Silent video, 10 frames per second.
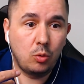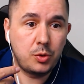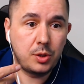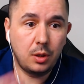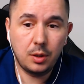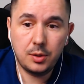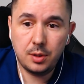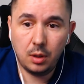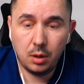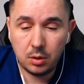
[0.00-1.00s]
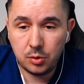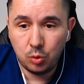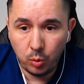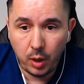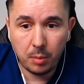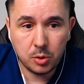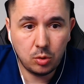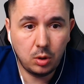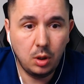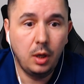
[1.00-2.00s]
sending signals to
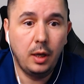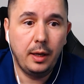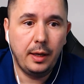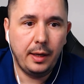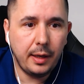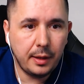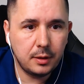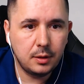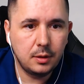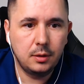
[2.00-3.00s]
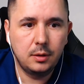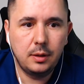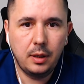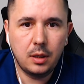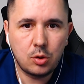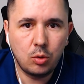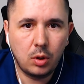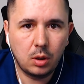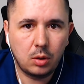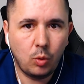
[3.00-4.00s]
Amazon. And let's
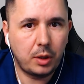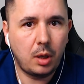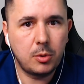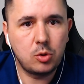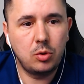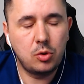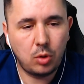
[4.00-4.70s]
look at what Amazon is